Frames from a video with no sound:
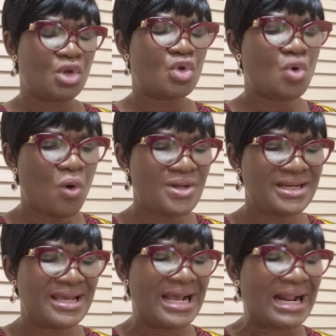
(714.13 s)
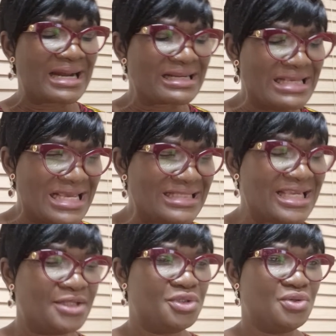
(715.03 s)
God
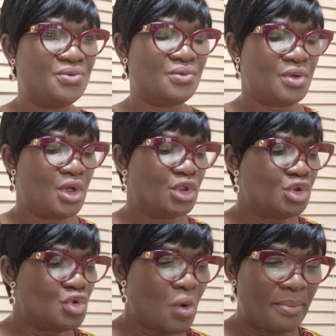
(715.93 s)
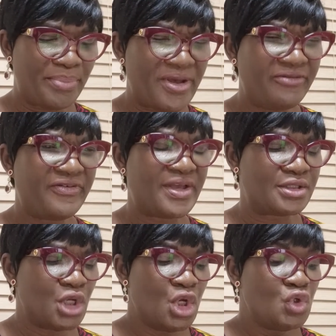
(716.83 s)
created you. You are
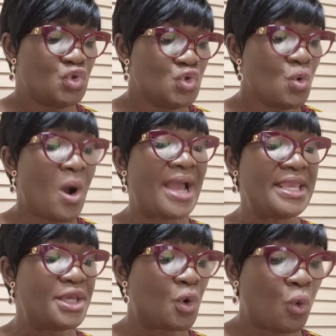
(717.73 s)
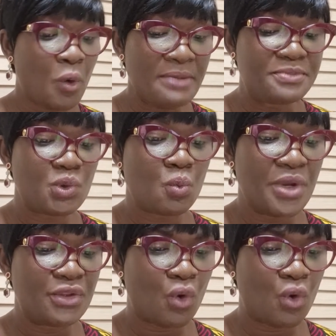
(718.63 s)
perfect. You are equipped with